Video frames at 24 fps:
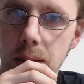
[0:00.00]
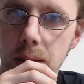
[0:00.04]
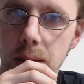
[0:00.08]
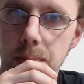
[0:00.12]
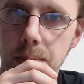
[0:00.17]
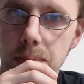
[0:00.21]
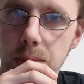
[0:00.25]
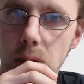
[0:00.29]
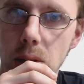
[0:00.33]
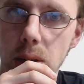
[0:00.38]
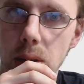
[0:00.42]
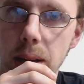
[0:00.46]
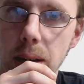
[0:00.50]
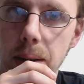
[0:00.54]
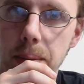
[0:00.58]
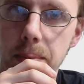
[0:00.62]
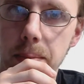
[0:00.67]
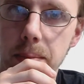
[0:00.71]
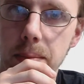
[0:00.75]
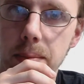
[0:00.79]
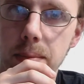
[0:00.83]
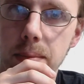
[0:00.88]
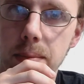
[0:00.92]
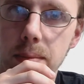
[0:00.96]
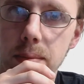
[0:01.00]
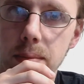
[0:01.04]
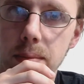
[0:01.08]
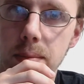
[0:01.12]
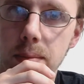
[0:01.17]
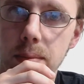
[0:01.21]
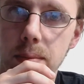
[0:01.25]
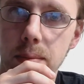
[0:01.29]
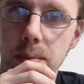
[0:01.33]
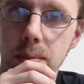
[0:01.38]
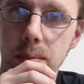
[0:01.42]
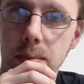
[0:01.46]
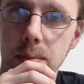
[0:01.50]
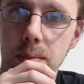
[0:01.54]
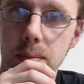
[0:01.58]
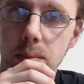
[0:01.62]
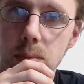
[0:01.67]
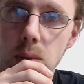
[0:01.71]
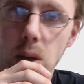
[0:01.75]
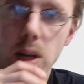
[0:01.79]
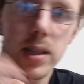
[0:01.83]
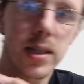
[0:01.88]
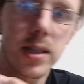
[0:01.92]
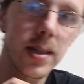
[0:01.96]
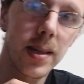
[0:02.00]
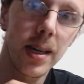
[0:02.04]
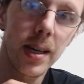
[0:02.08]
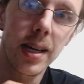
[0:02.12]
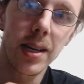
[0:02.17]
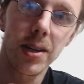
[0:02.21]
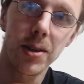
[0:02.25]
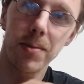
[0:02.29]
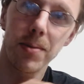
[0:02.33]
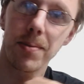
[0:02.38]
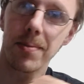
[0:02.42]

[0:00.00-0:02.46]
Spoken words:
So yeah, talk to you later.